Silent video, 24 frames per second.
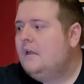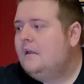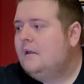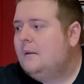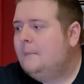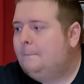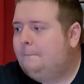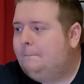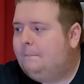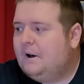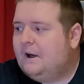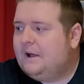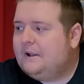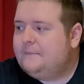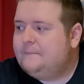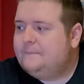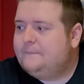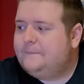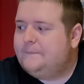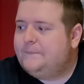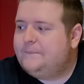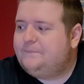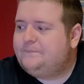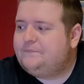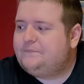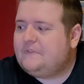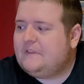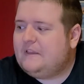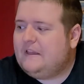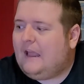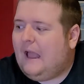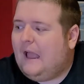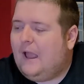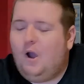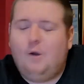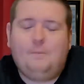But
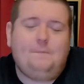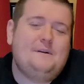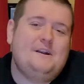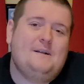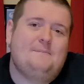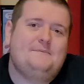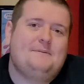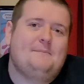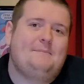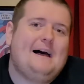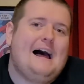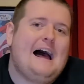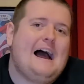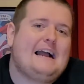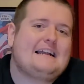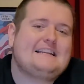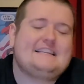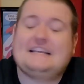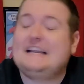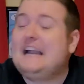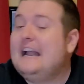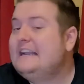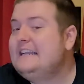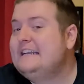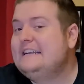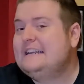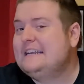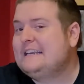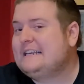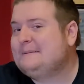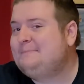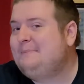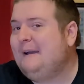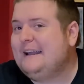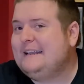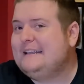I opened up the box and I didn't
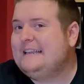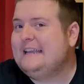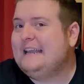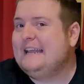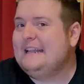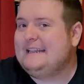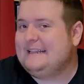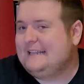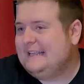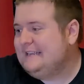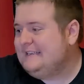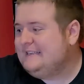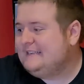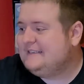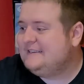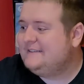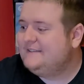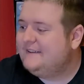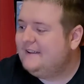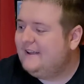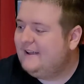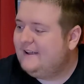expect to get this.